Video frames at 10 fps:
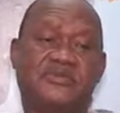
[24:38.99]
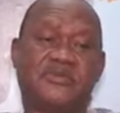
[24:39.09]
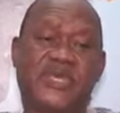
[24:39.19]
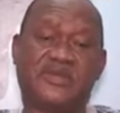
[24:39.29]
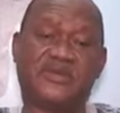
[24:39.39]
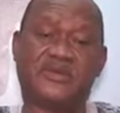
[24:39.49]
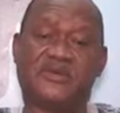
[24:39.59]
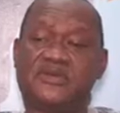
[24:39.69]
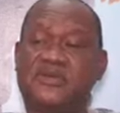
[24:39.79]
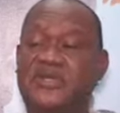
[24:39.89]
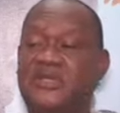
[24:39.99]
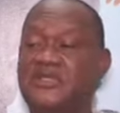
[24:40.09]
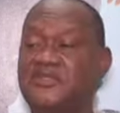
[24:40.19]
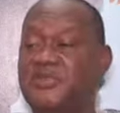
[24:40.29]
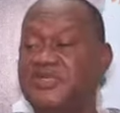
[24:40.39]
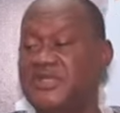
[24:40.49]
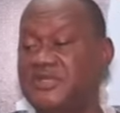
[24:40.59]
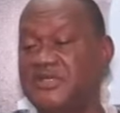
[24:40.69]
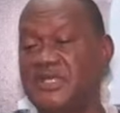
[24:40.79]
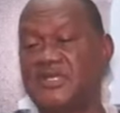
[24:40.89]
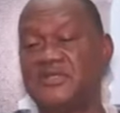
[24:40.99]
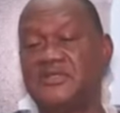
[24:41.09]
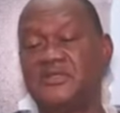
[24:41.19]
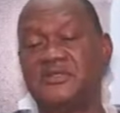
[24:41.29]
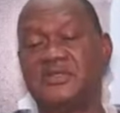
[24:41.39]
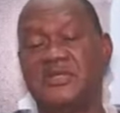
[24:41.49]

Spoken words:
medical, special education,